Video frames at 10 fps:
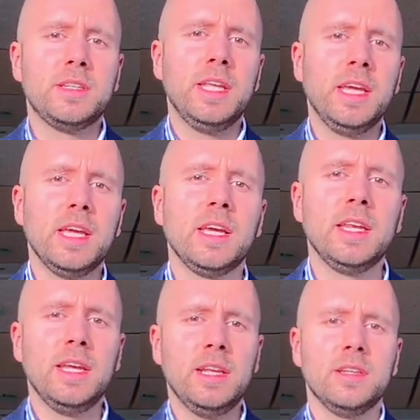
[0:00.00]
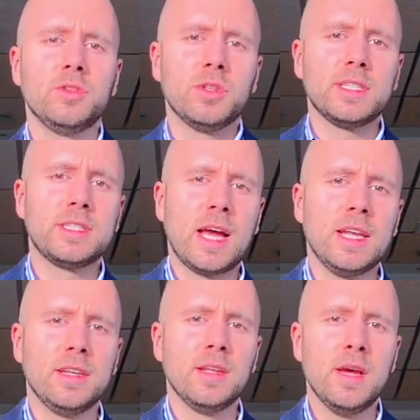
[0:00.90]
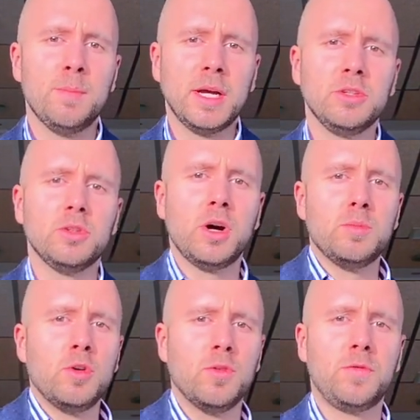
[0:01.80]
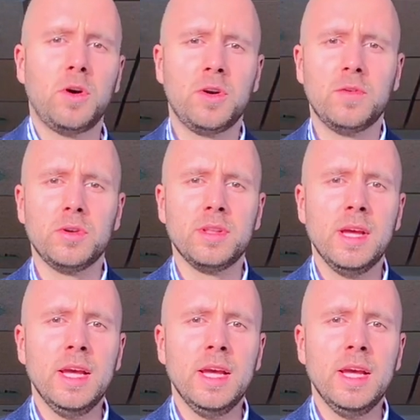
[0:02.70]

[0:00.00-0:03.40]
digging it into the sand, but you don't move forward.